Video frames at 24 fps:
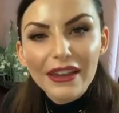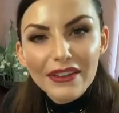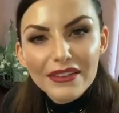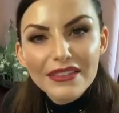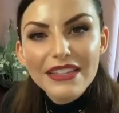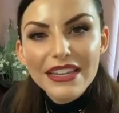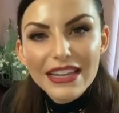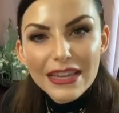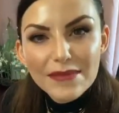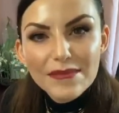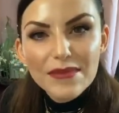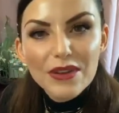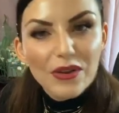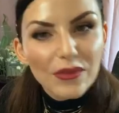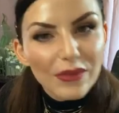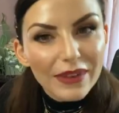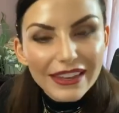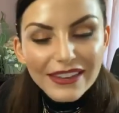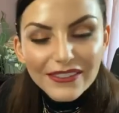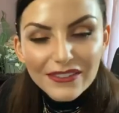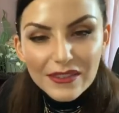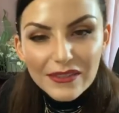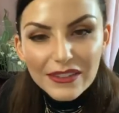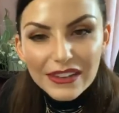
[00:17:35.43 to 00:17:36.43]
I was like, give me a
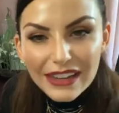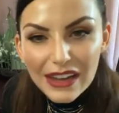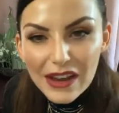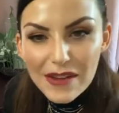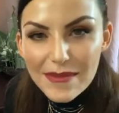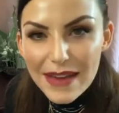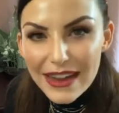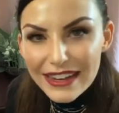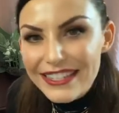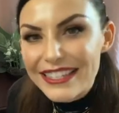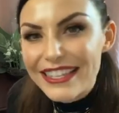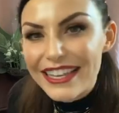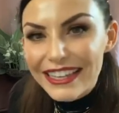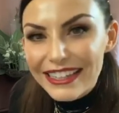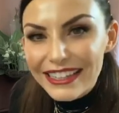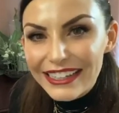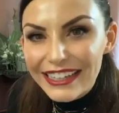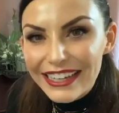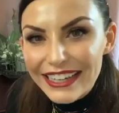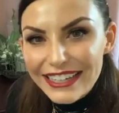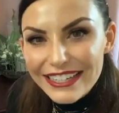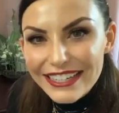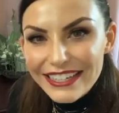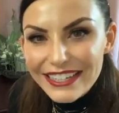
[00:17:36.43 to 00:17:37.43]
week for me to go back to the
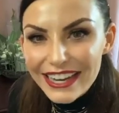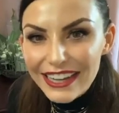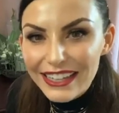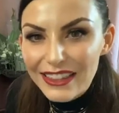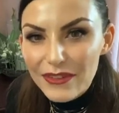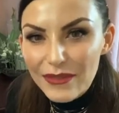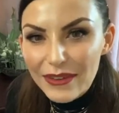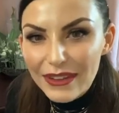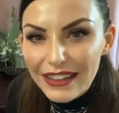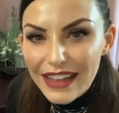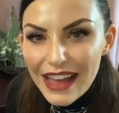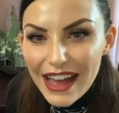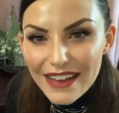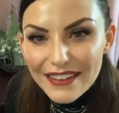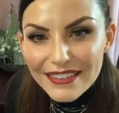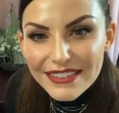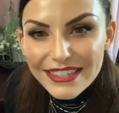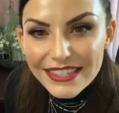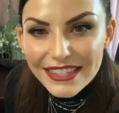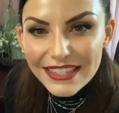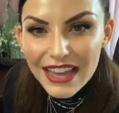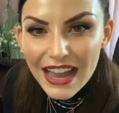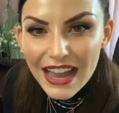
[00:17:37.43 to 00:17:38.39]
clinic to check the wheelhouse.